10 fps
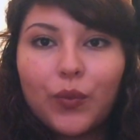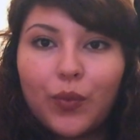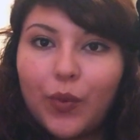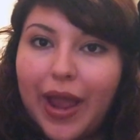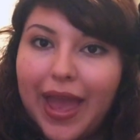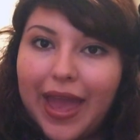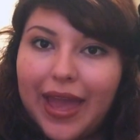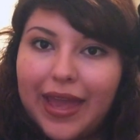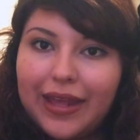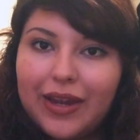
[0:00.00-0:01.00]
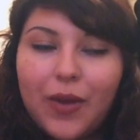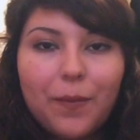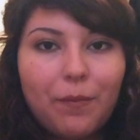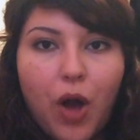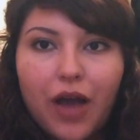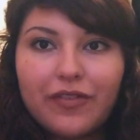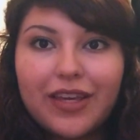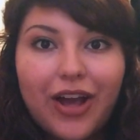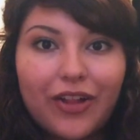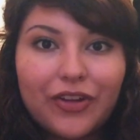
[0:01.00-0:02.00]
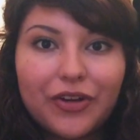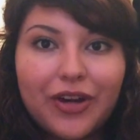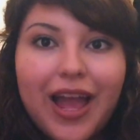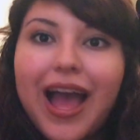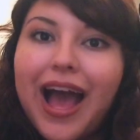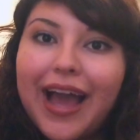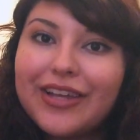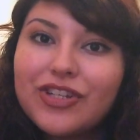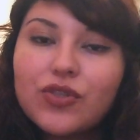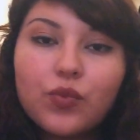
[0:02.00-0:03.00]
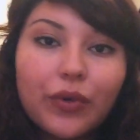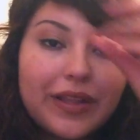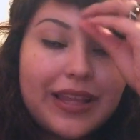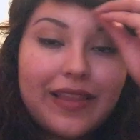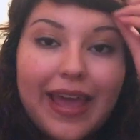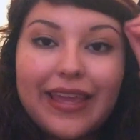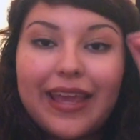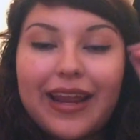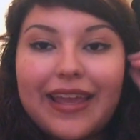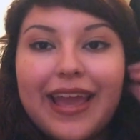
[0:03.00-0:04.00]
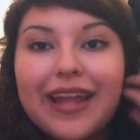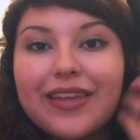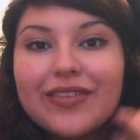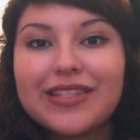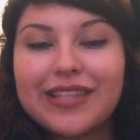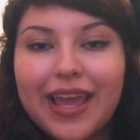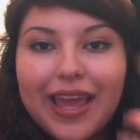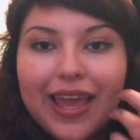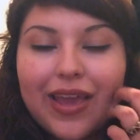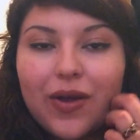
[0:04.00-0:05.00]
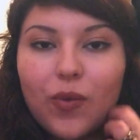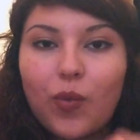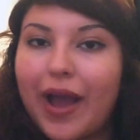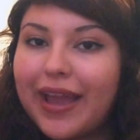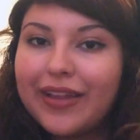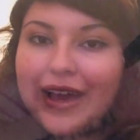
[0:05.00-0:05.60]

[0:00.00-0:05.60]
red mauvey color. I just really like it. I can't even say why I